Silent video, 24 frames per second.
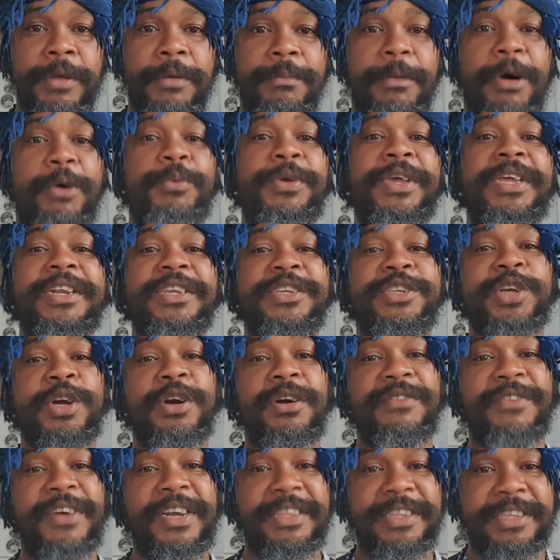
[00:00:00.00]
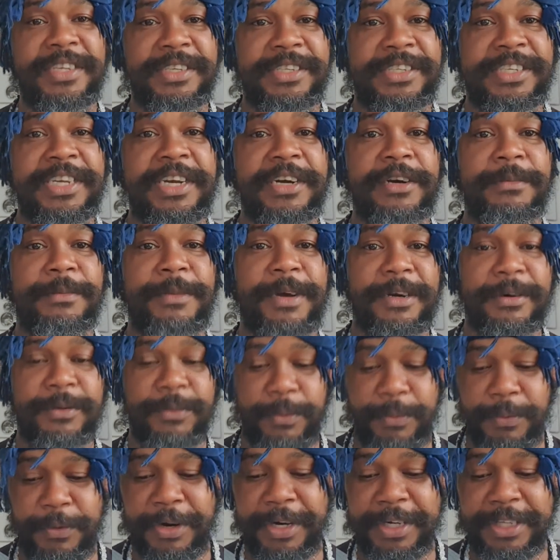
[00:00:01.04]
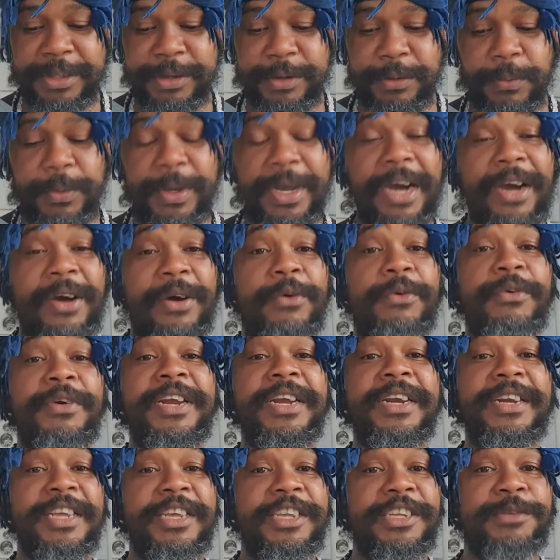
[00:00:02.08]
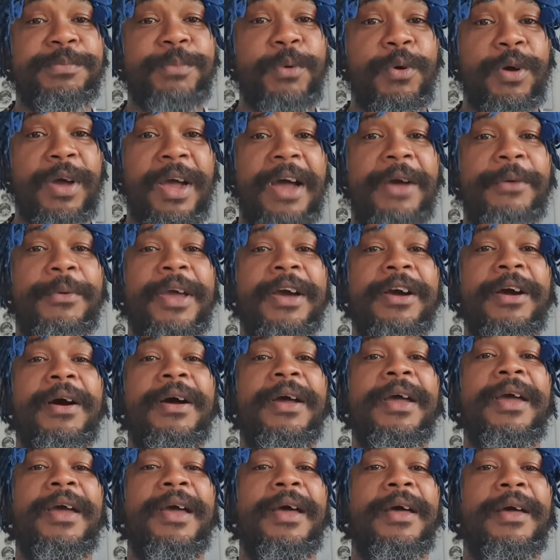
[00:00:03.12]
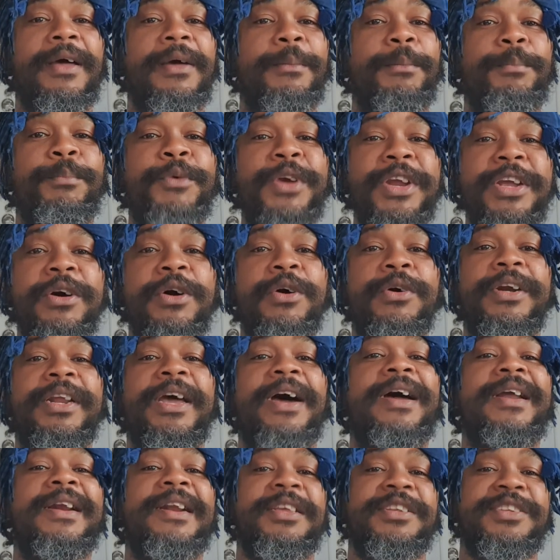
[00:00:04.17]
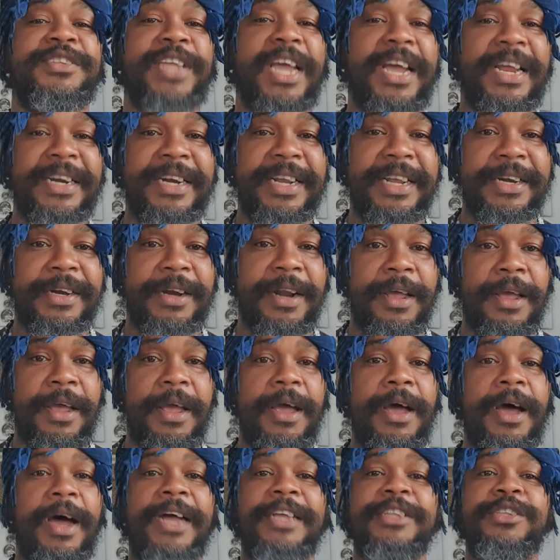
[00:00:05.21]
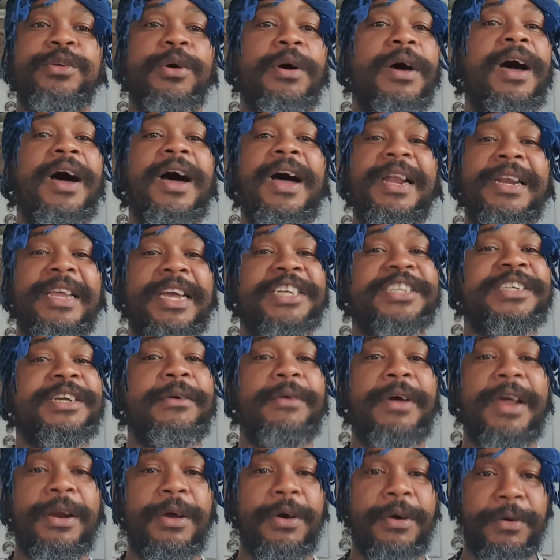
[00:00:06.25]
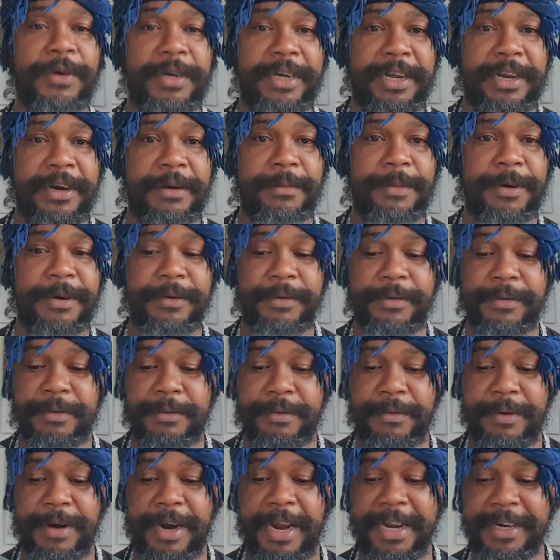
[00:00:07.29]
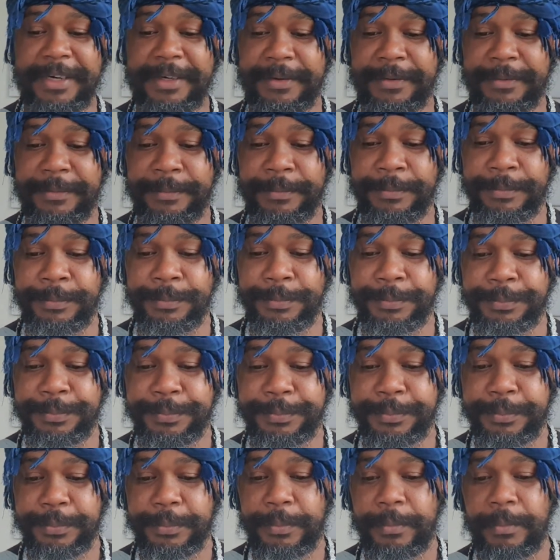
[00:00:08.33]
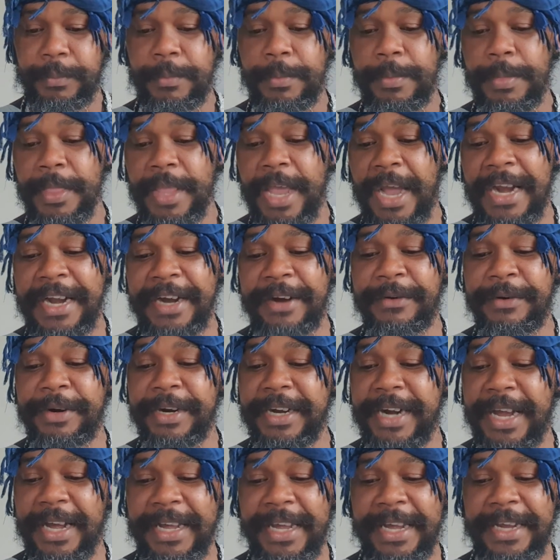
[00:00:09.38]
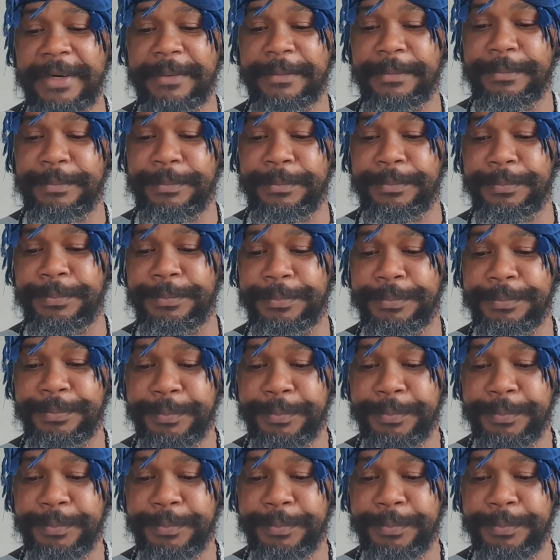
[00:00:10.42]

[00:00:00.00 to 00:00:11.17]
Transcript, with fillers: But we, the servant, is here, man. We, read, we are going to read this book and we are going to bring out the understanding and to all your out there, man. Right? And it read again.